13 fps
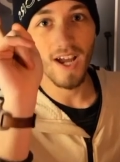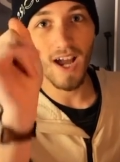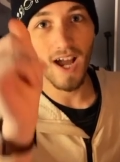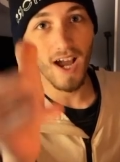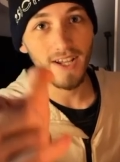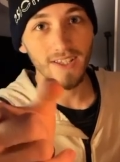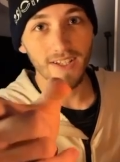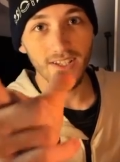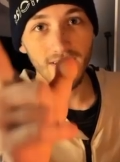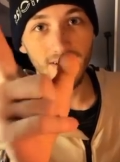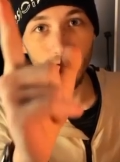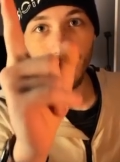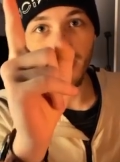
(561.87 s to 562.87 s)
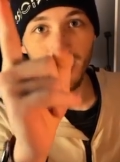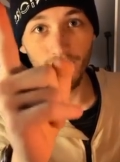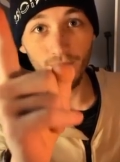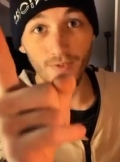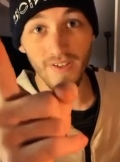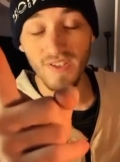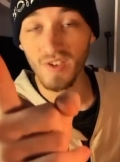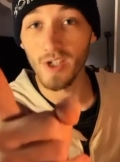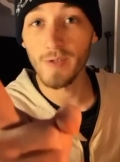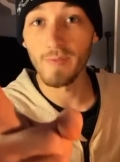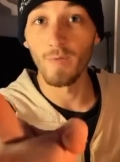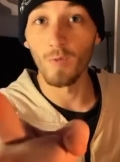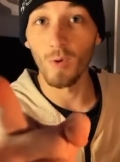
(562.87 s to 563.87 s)
I didn't do enough research
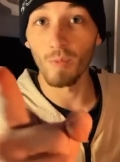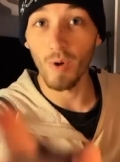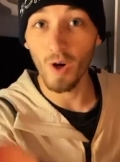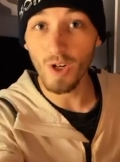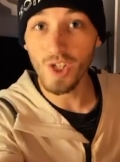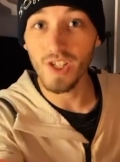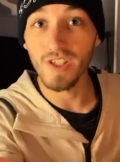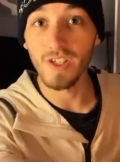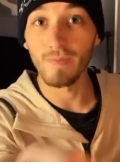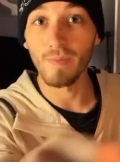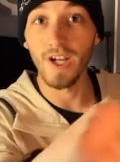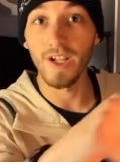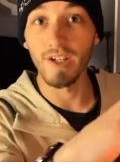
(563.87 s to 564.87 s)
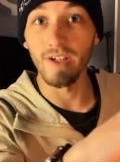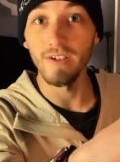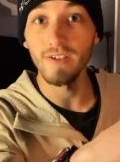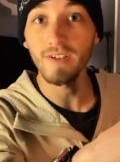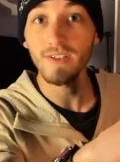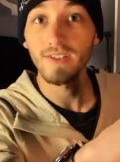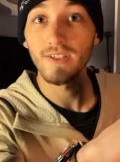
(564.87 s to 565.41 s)
before purchasing my gear,